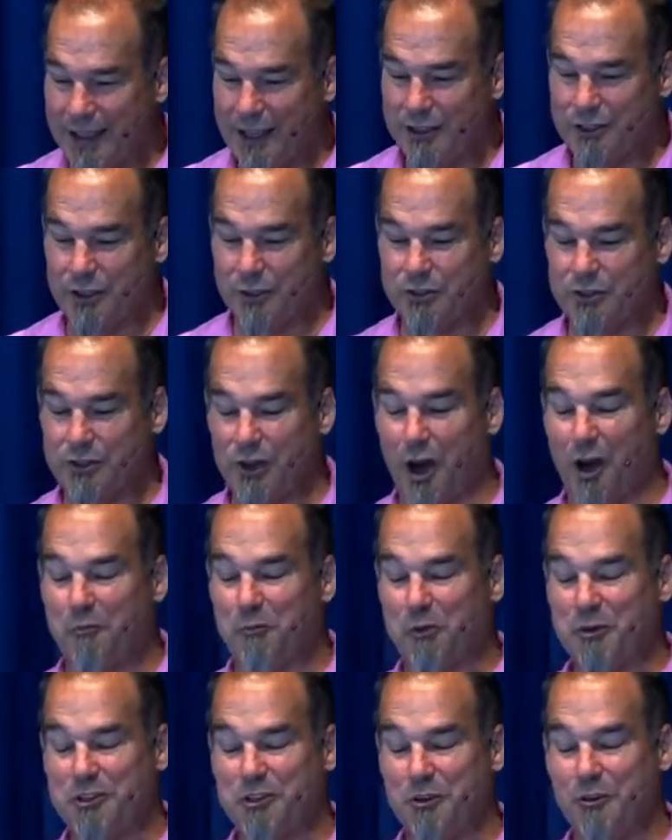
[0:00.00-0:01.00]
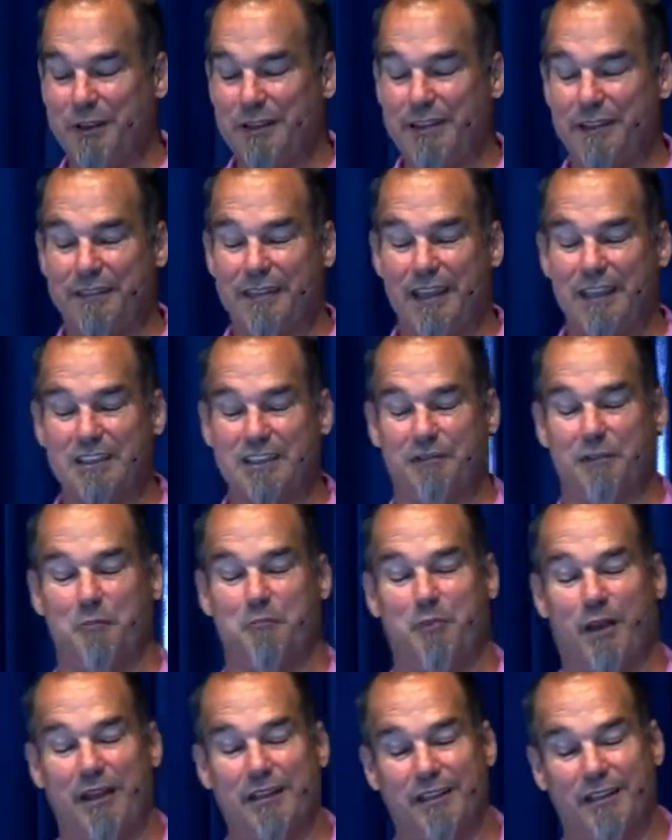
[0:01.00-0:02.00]
So start pursuing the things of
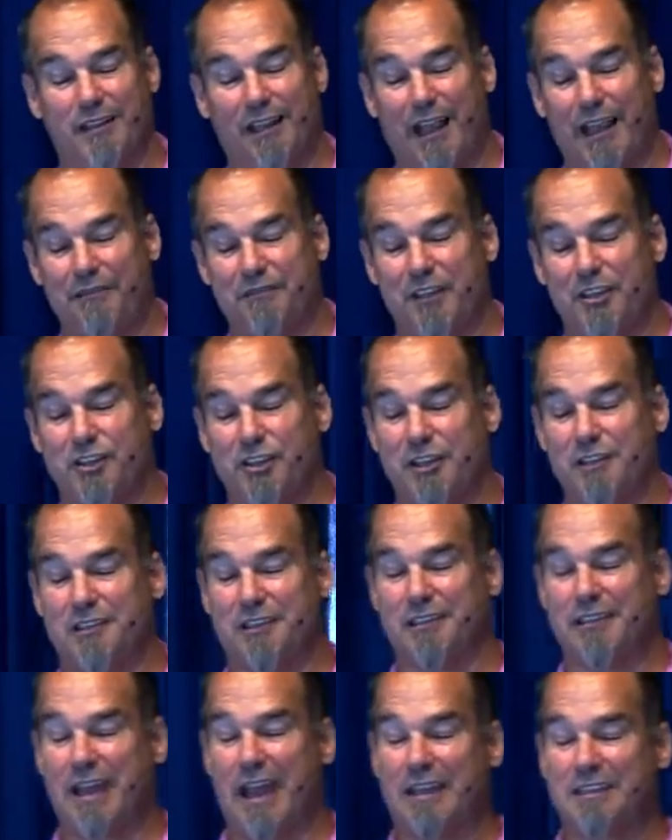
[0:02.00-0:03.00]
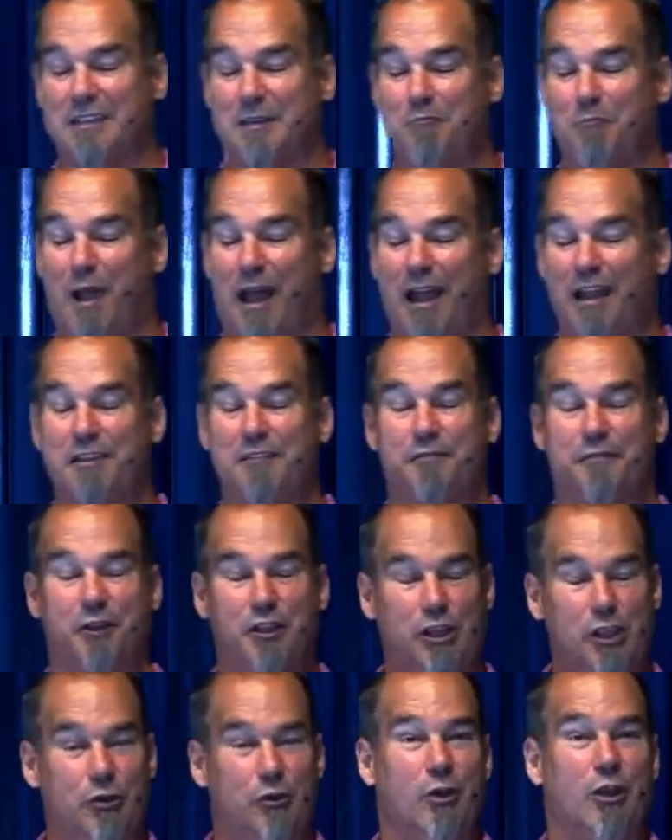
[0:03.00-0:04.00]
abundant life that Jesus has in mind for
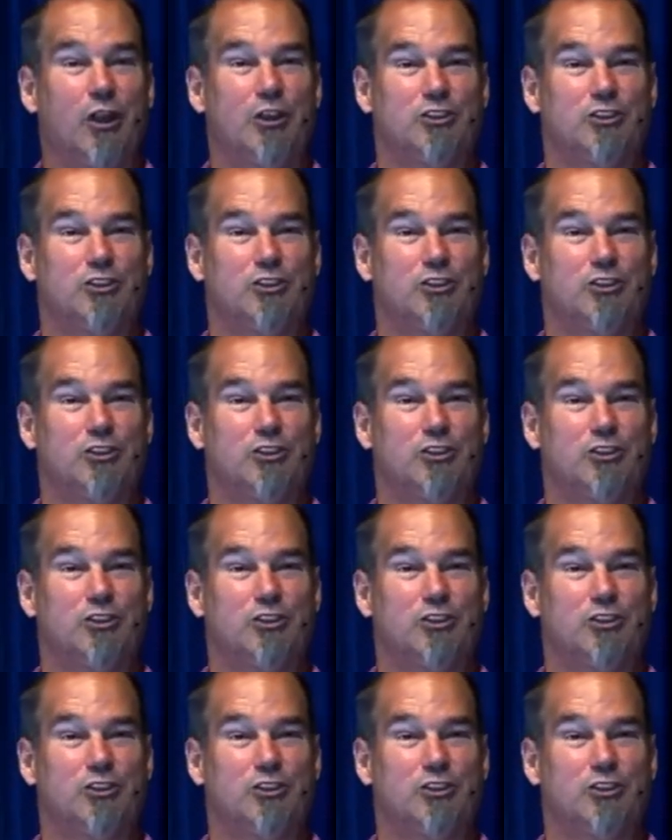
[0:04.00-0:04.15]
you.